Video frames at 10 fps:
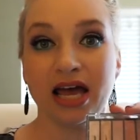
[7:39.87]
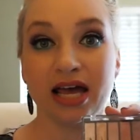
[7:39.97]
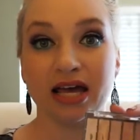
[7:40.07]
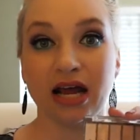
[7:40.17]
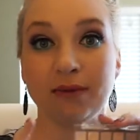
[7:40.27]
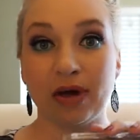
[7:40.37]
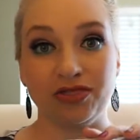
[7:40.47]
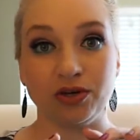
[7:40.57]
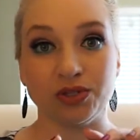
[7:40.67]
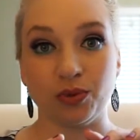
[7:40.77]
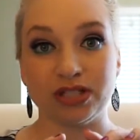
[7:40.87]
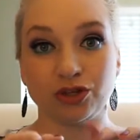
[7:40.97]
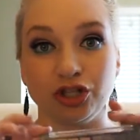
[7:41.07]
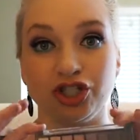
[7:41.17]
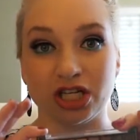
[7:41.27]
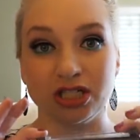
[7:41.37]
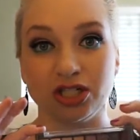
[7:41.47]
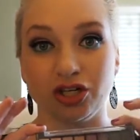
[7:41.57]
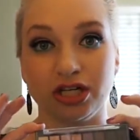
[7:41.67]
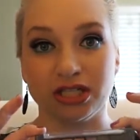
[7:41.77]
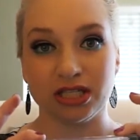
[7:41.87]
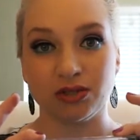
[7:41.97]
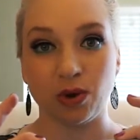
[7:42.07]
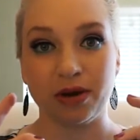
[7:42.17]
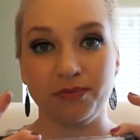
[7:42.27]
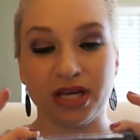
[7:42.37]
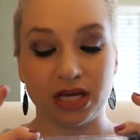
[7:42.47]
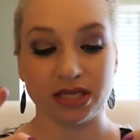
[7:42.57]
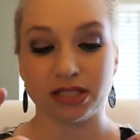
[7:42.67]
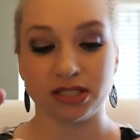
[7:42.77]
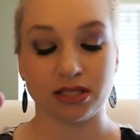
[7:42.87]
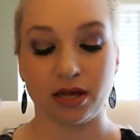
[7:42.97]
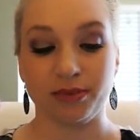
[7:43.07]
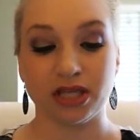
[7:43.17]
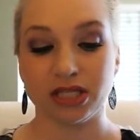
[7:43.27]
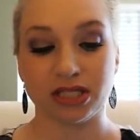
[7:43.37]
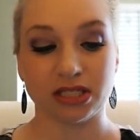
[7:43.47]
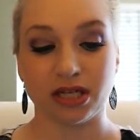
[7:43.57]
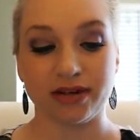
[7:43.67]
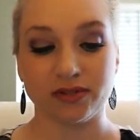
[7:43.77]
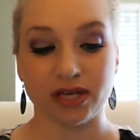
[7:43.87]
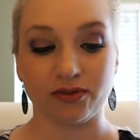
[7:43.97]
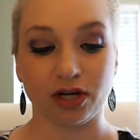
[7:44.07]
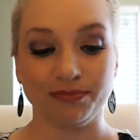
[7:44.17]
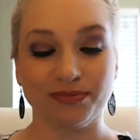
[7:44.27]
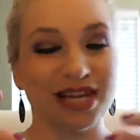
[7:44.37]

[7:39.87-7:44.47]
And I bet those ones are just as good as this one because, I mean, this is a lifesaver.